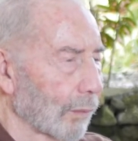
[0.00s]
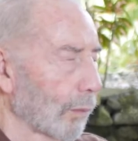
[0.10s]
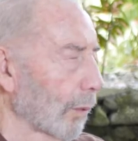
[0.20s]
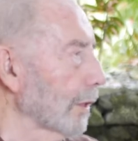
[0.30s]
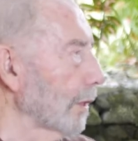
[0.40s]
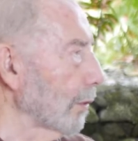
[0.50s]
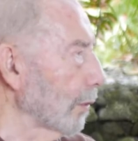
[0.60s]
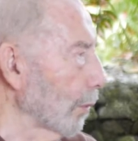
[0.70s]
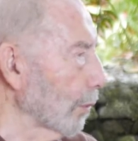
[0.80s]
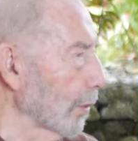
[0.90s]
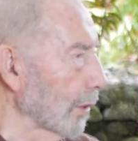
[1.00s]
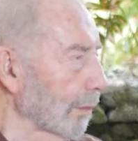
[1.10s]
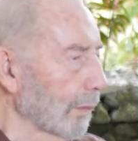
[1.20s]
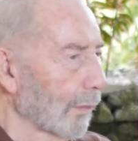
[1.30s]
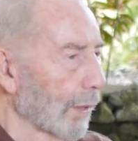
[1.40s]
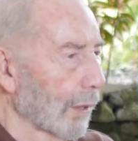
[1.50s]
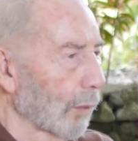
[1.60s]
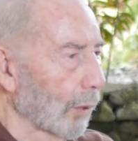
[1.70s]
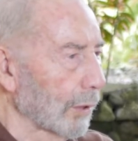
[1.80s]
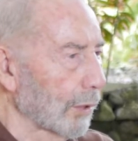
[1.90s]
wanting to talk to them,
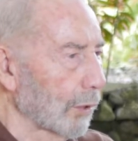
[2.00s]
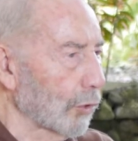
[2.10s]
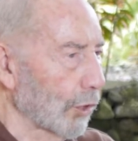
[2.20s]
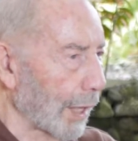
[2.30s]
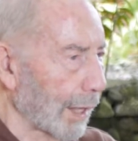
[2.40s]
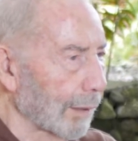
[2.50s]
wanting to share,